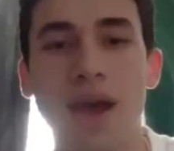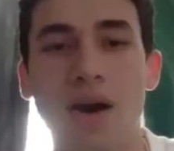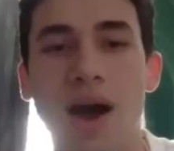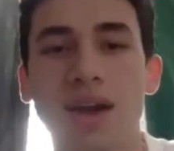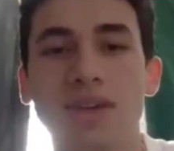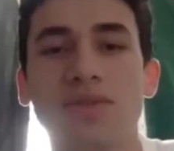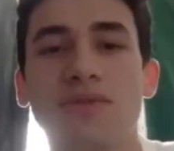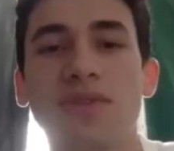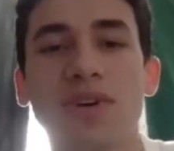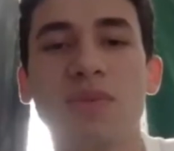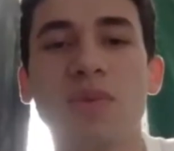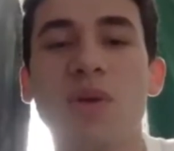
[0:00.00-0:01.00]
how does it
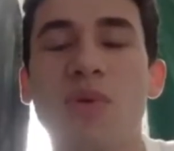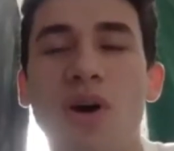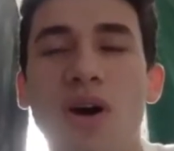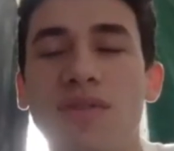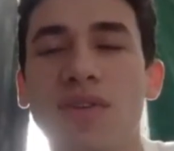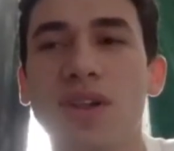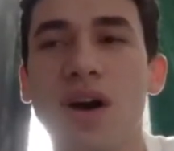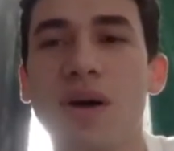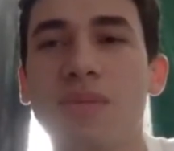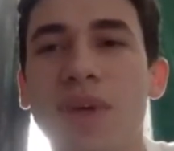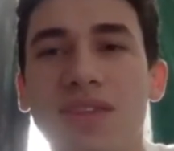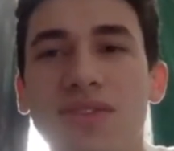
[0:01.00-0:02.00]
feel to be a part of a
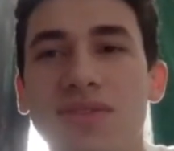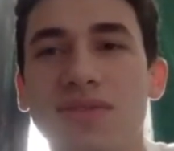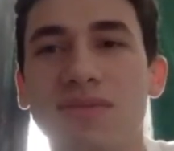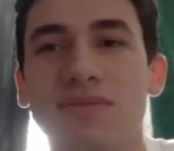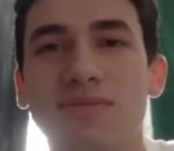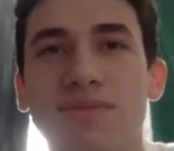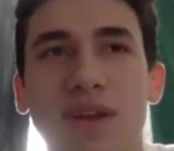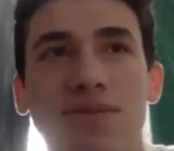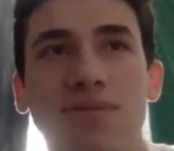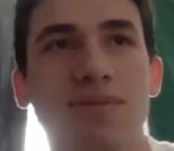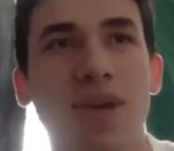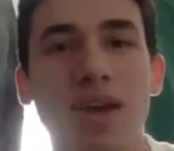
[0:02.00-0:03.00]
club that's
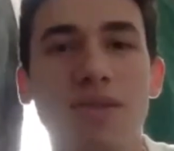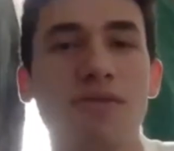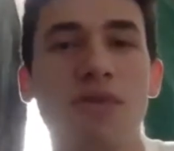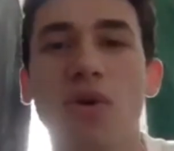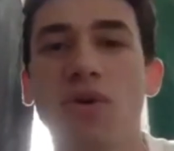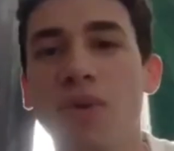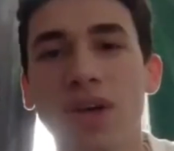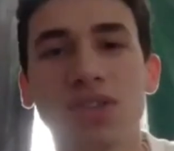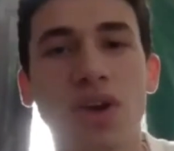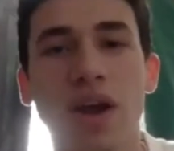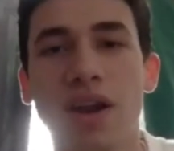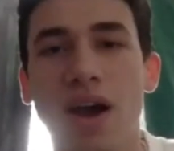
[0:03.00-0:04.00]
in fourth
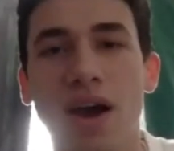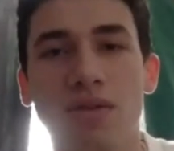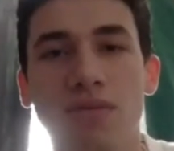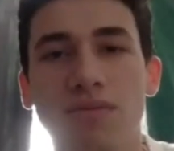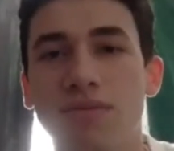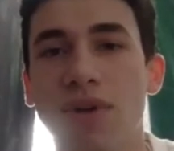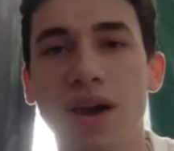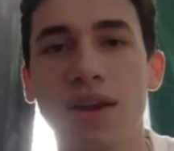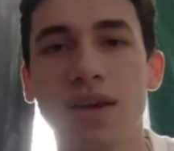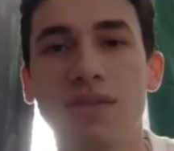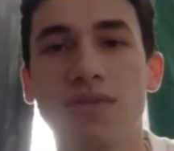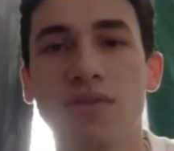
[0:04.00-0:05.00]
place right now,
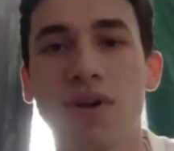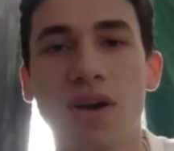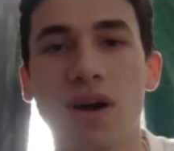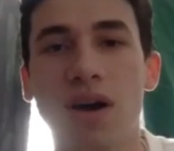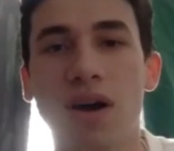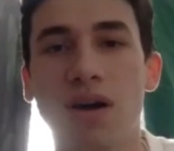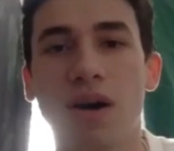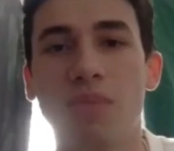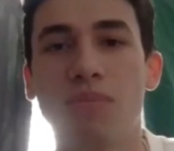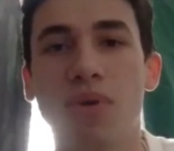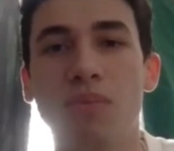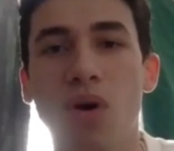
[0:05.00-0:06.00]
fighting for a
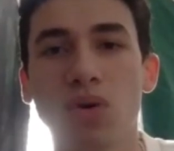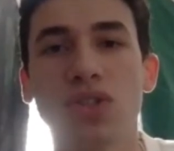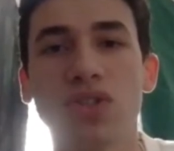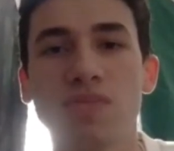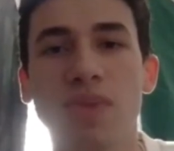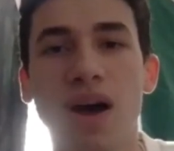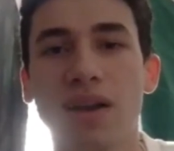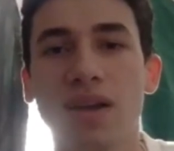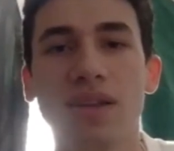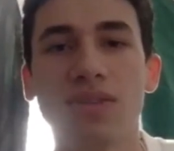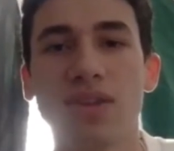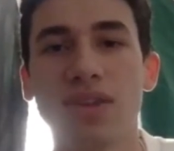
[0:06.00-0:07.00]
promotion spot
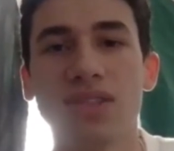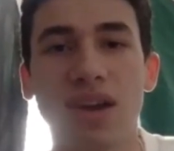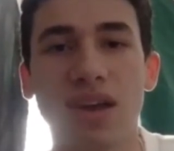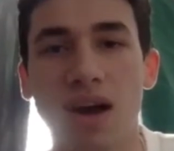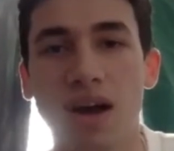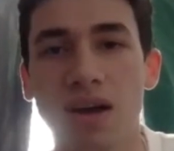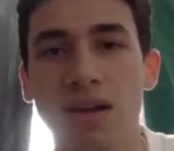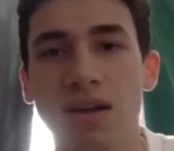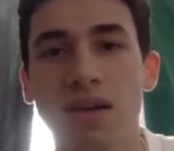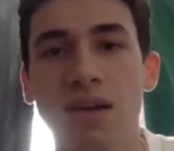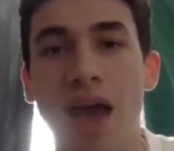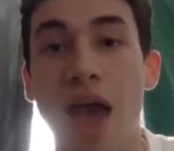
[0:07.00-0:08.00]
into the Serie A,
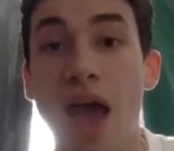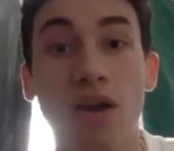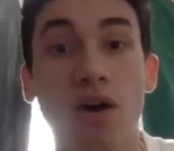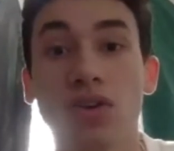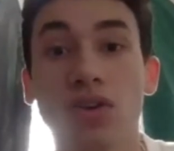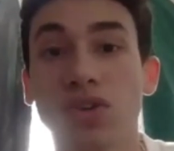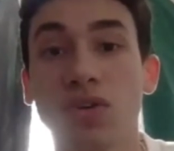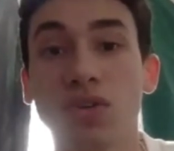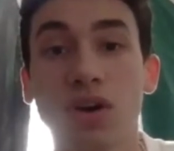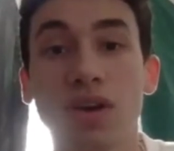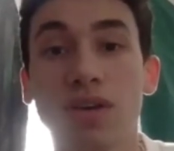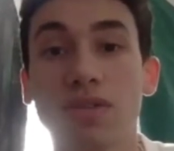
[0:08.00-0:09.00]
and also
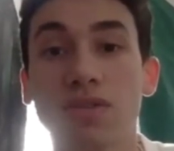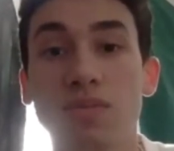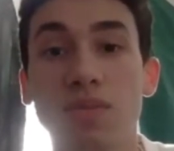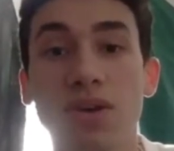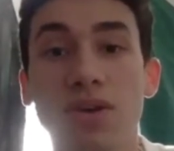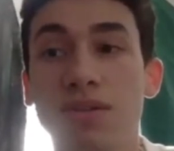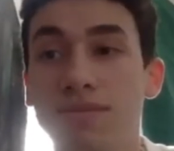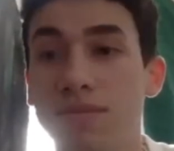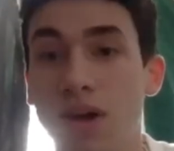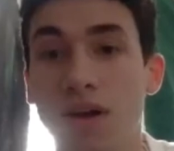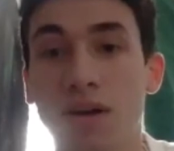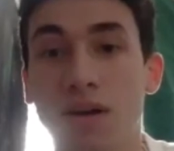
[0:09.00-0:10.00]
looking to be
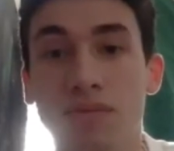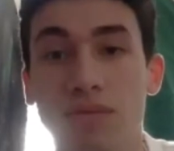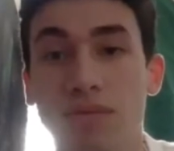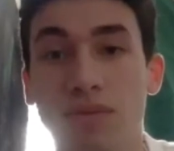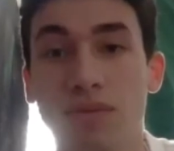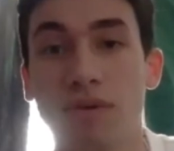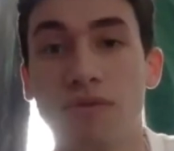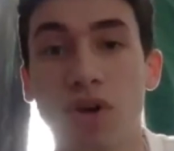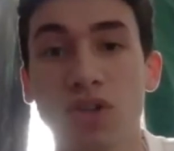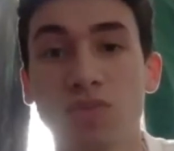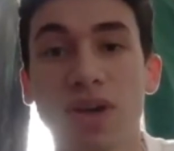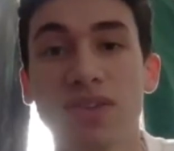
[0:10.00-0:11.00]
the
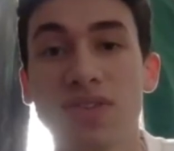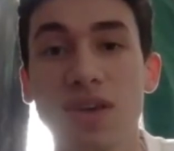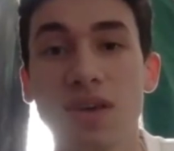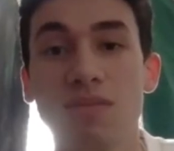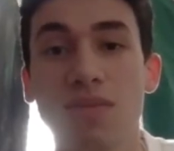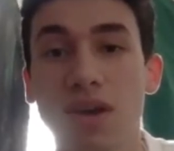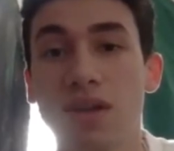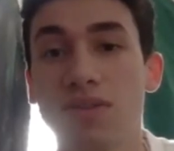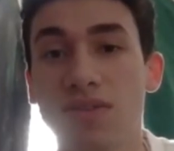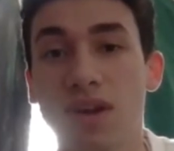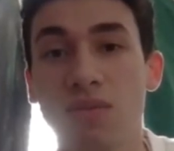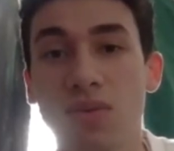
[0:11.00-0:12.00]
first place team
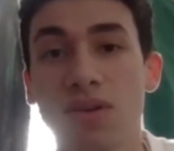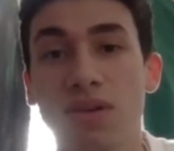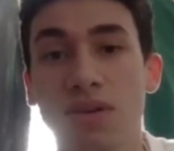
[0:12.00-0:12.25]
in Serie B?